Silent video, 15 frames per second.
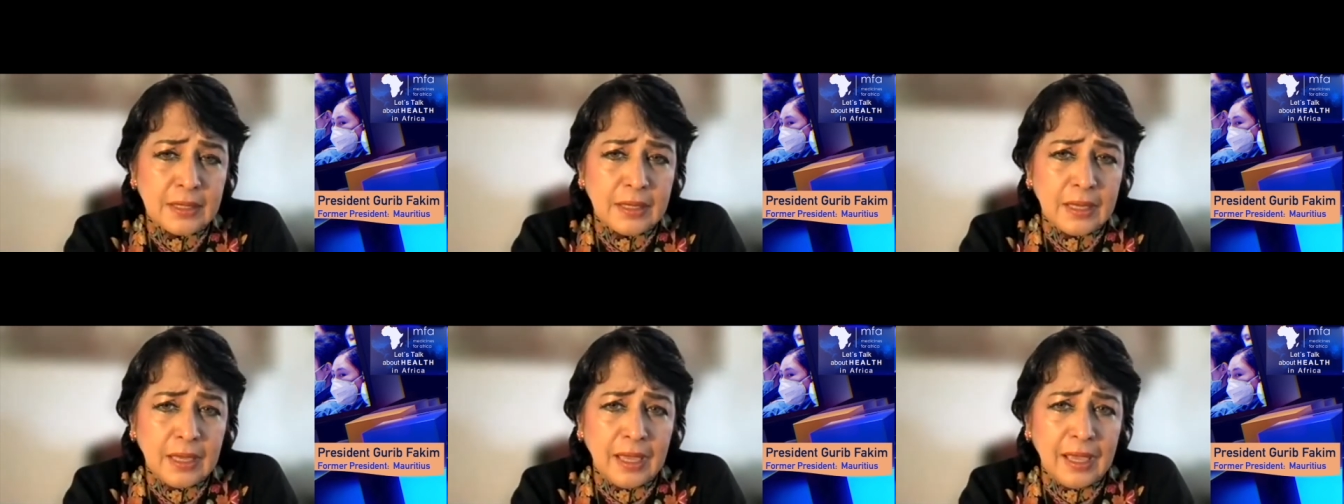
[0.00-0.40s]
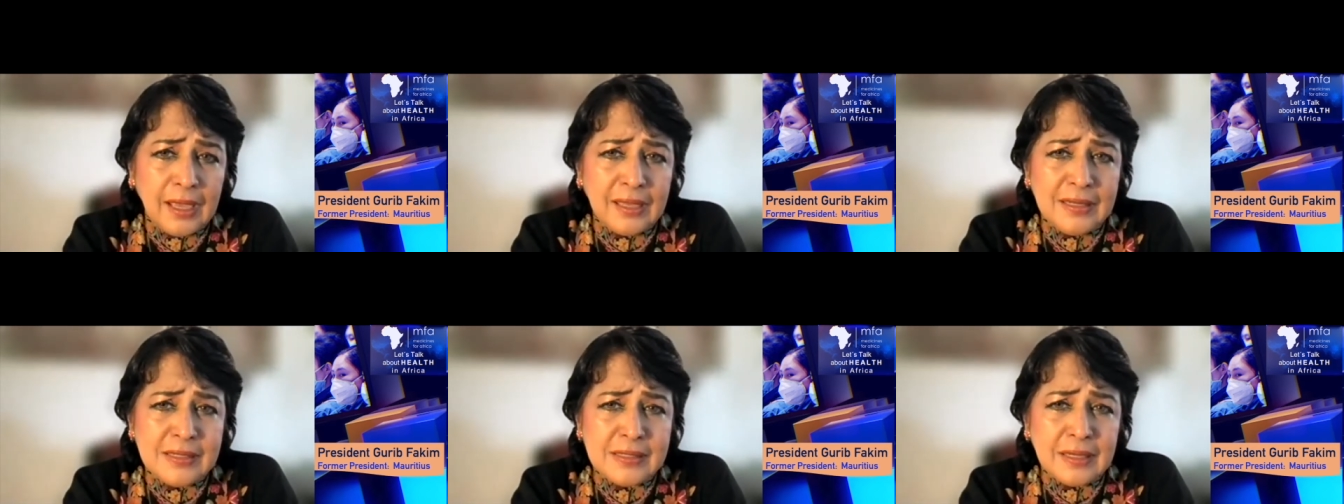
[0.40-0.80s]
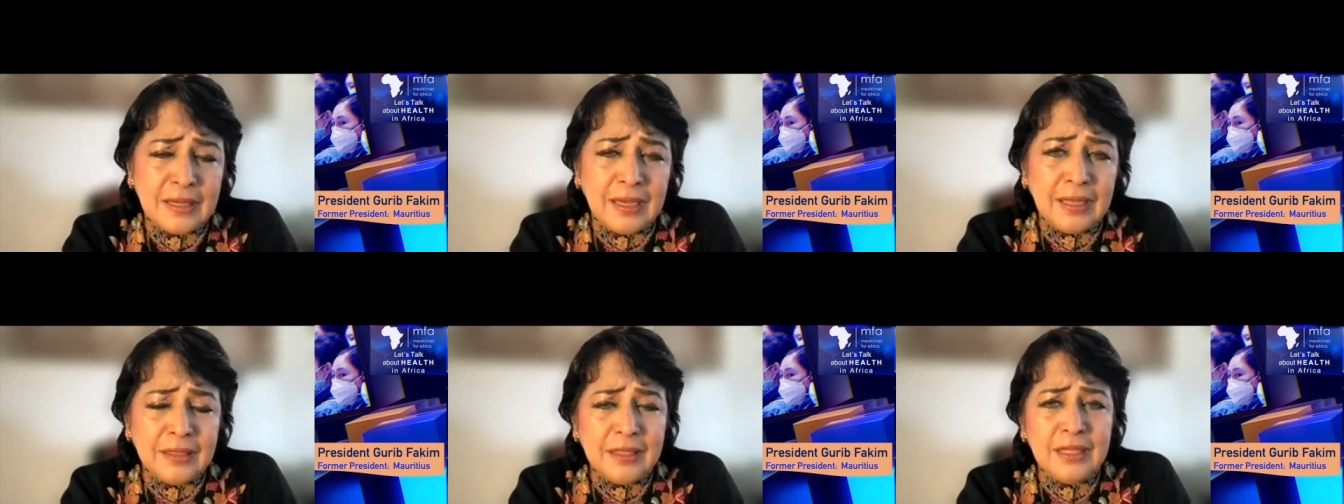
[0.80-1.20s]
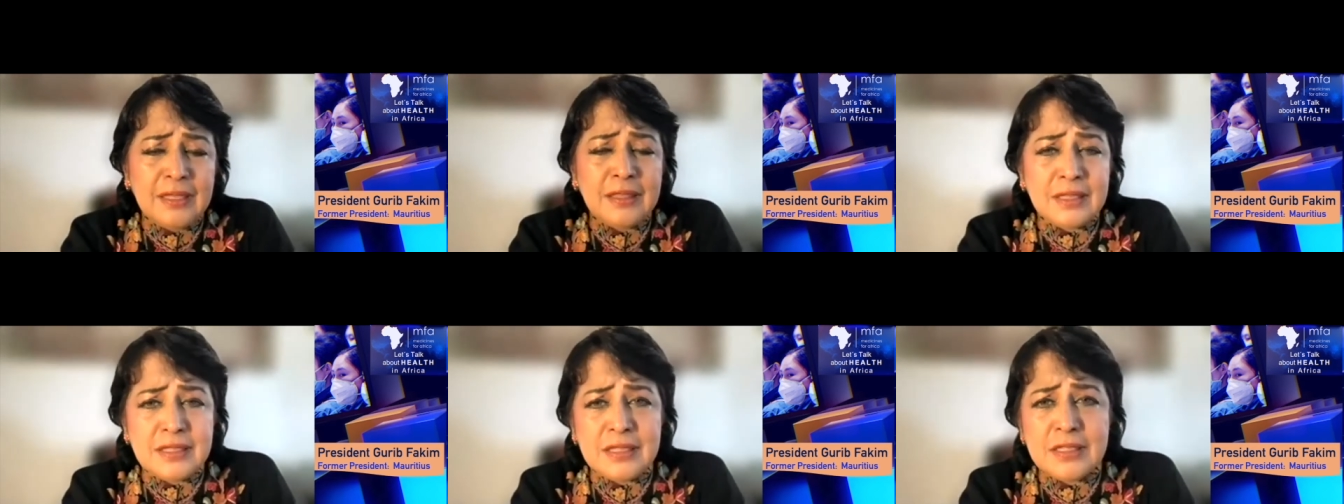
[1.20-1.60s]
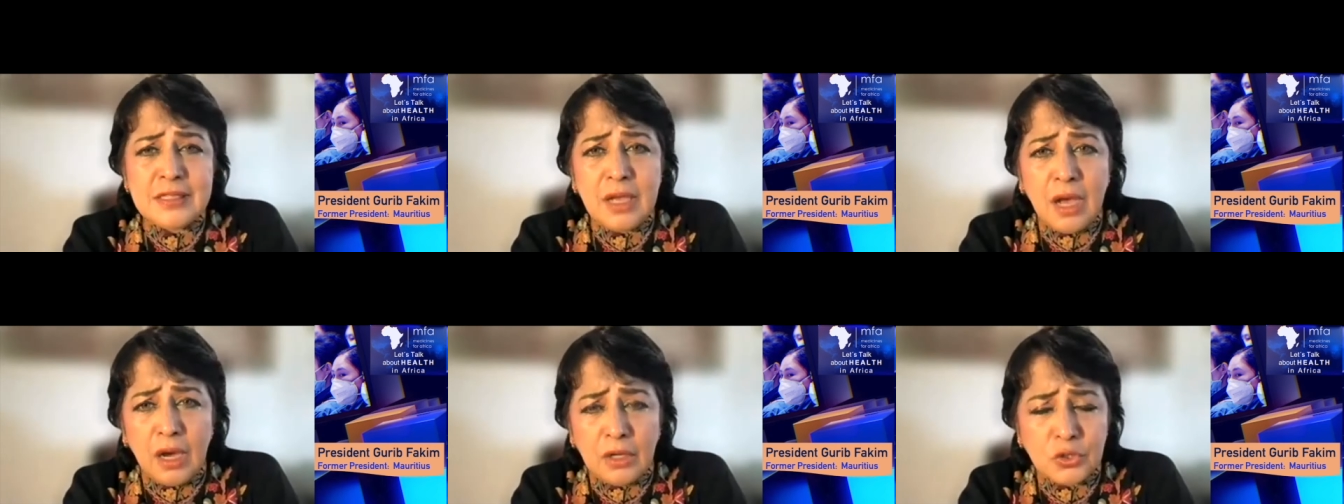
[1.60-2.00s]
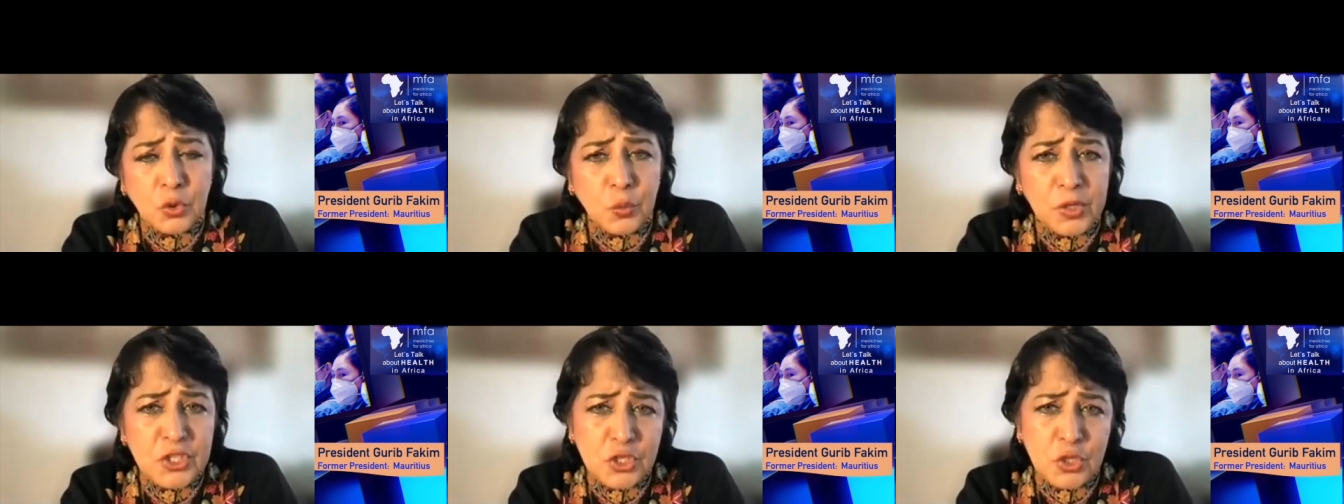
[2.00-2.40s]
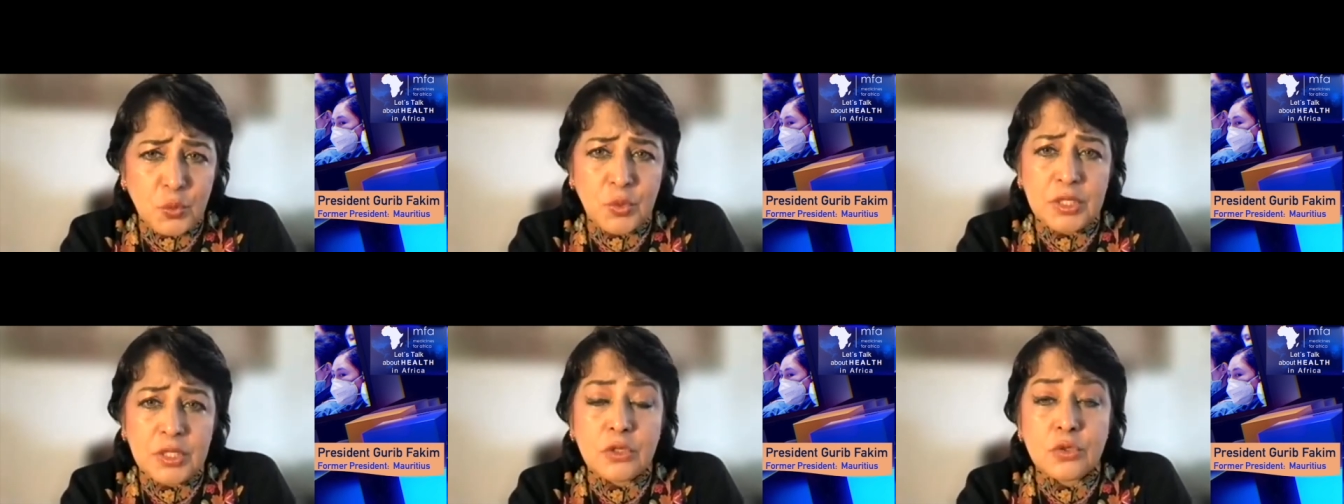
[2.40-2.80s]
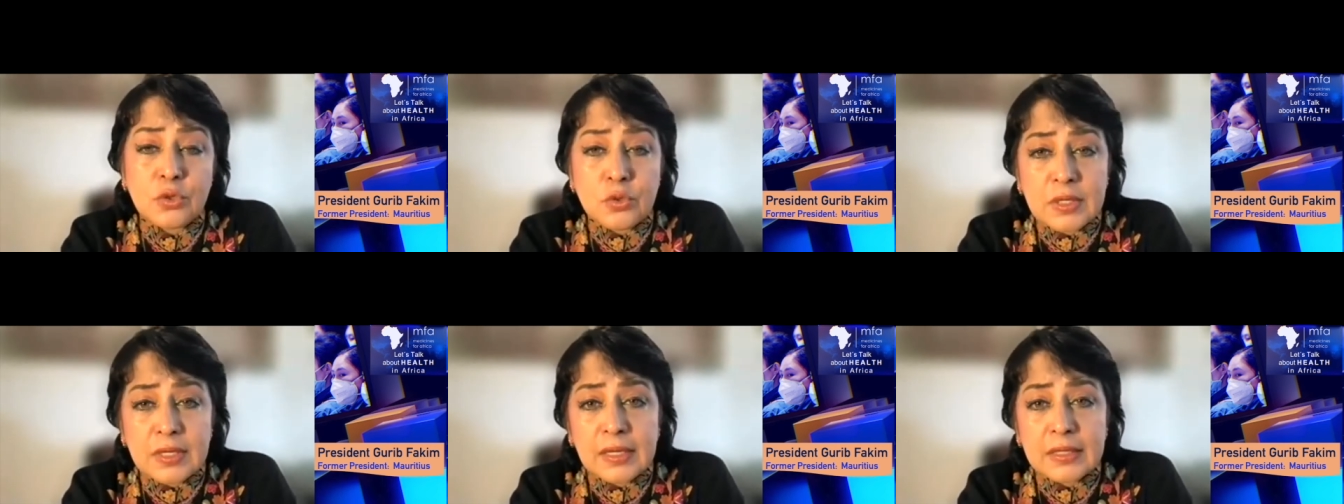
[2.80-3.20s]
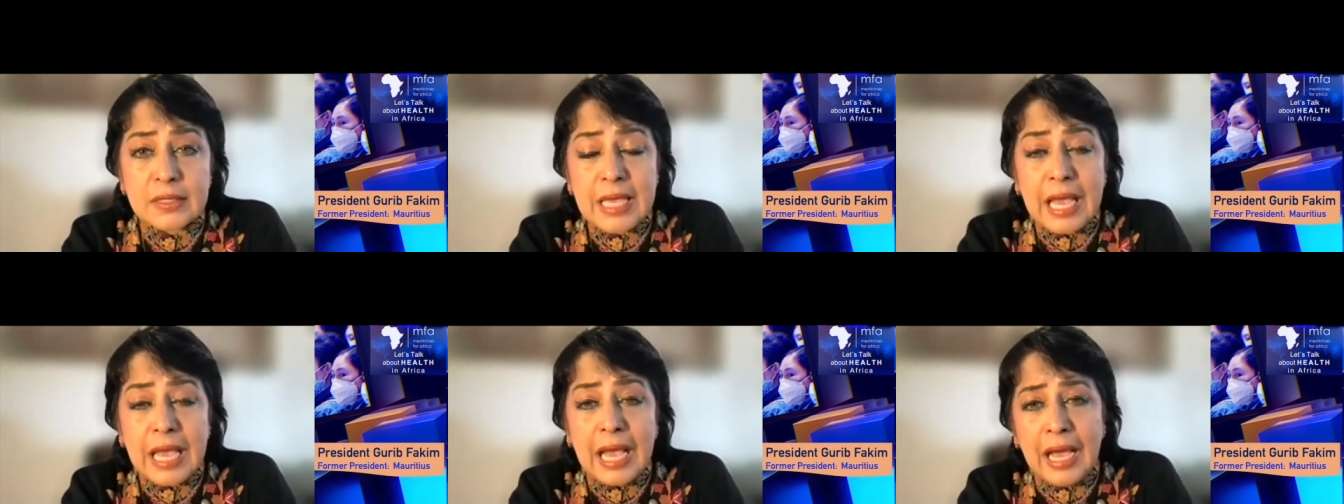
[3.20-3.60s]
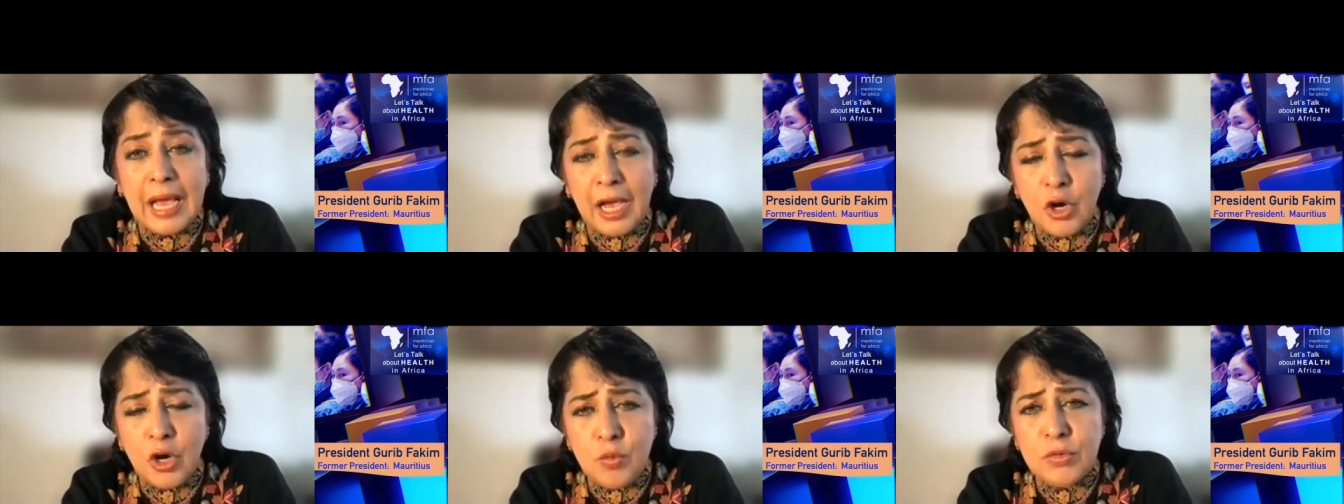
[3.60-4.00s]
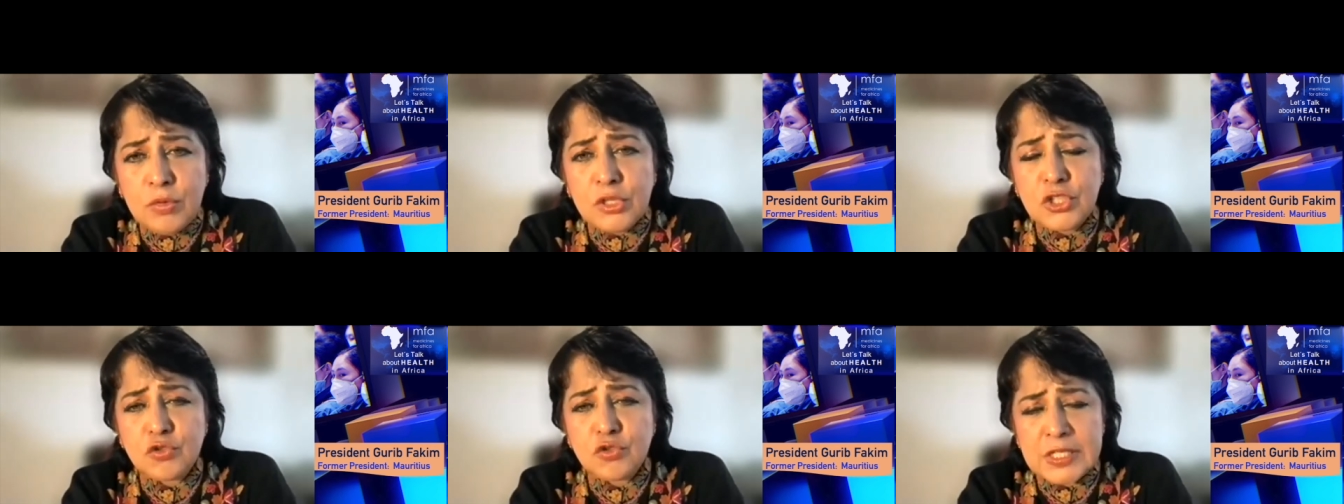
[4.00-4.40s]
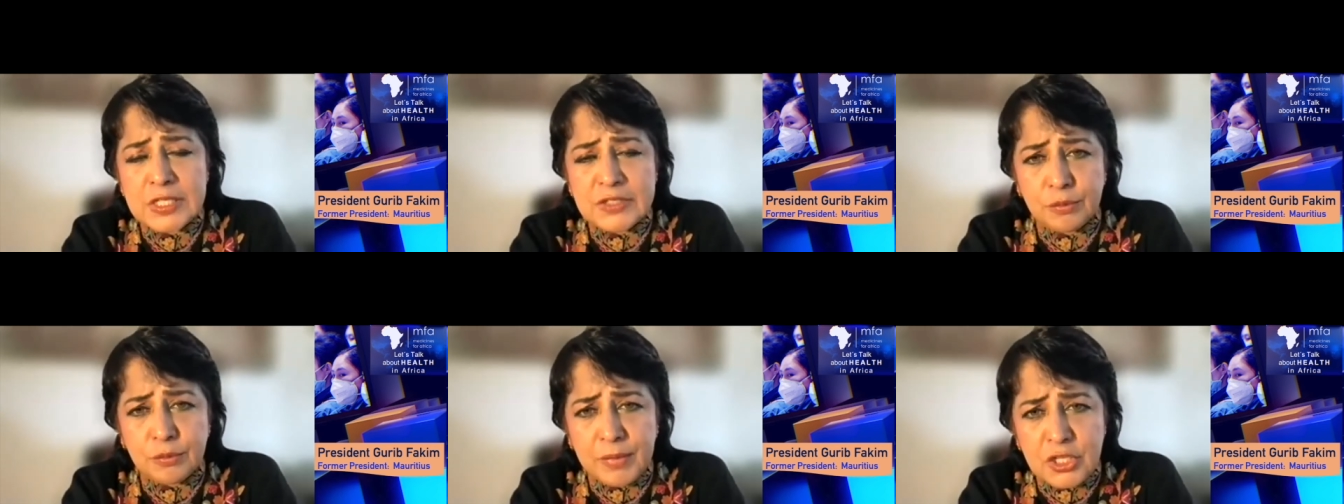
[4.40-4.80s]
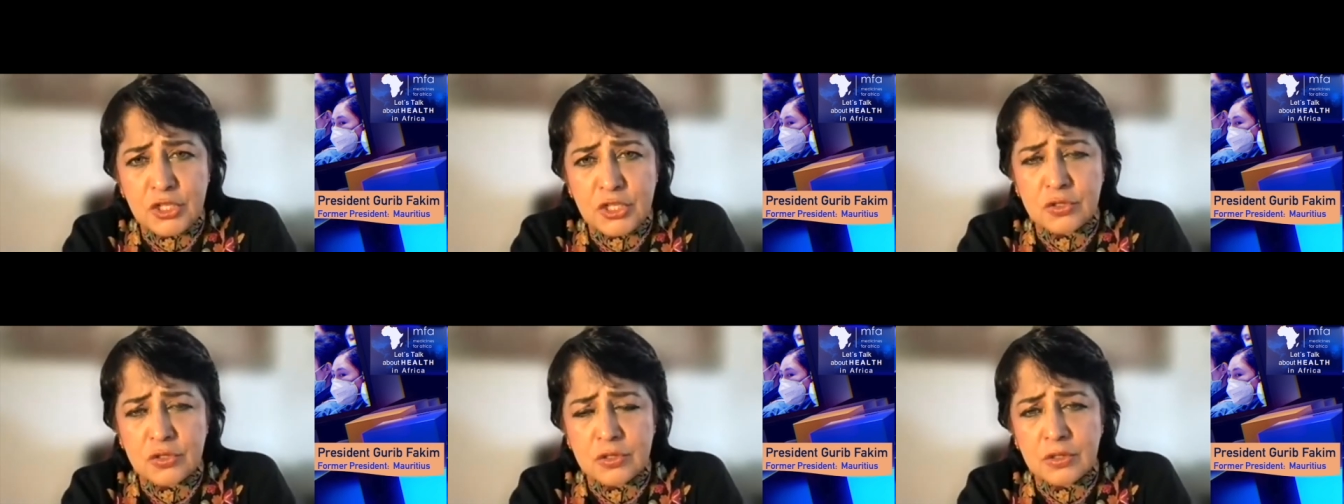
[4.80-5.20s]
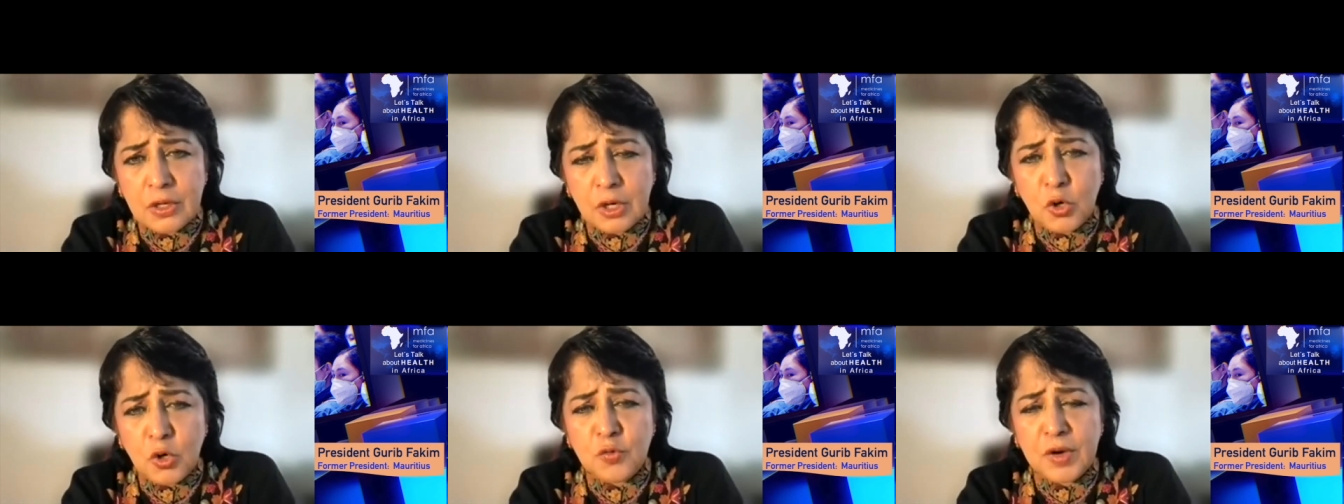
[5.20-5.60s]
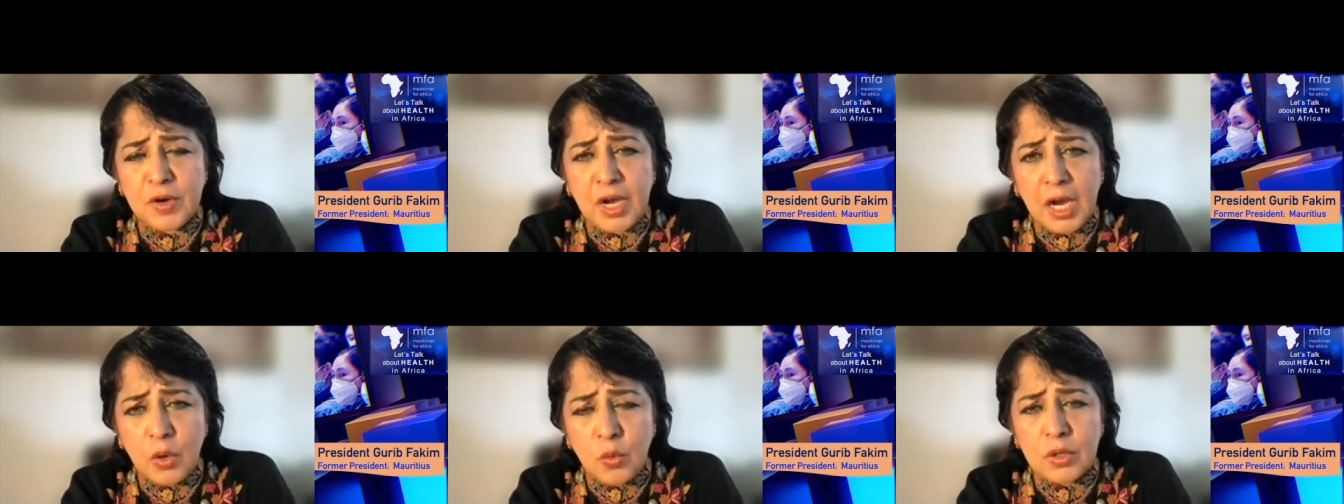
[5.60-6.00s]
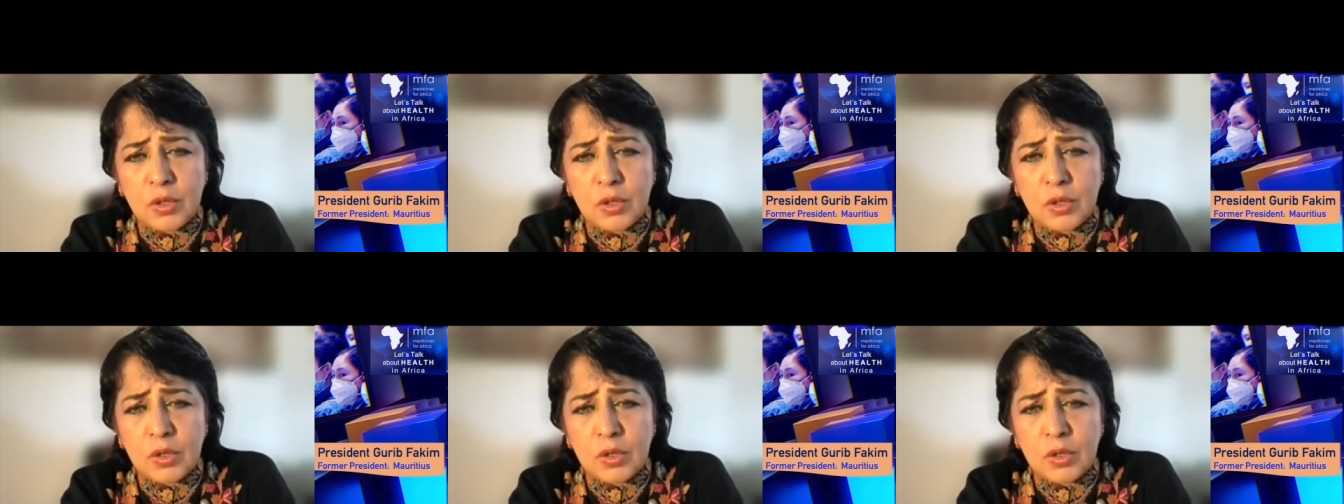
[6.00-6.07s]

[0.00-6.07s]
And I think this is the hard question we need to look at. How much transformation of our